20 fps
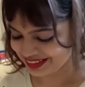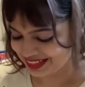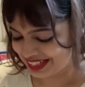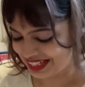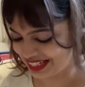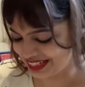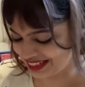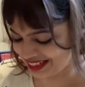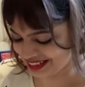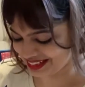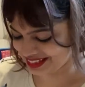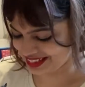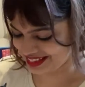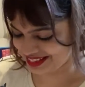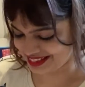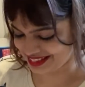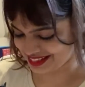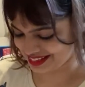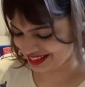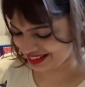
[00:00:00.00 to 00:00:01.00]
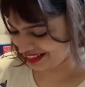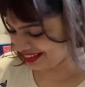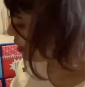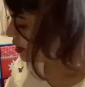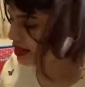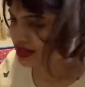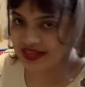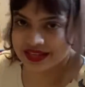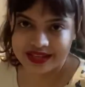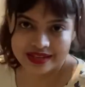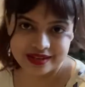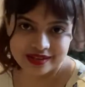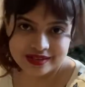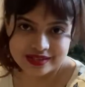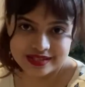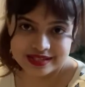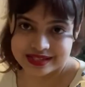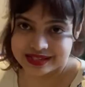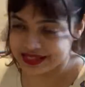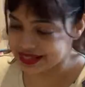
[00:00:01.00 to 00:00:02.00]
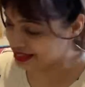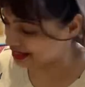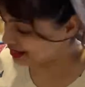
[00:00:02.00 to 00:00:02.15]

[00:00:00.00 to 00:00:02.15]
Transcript: It is. Here's the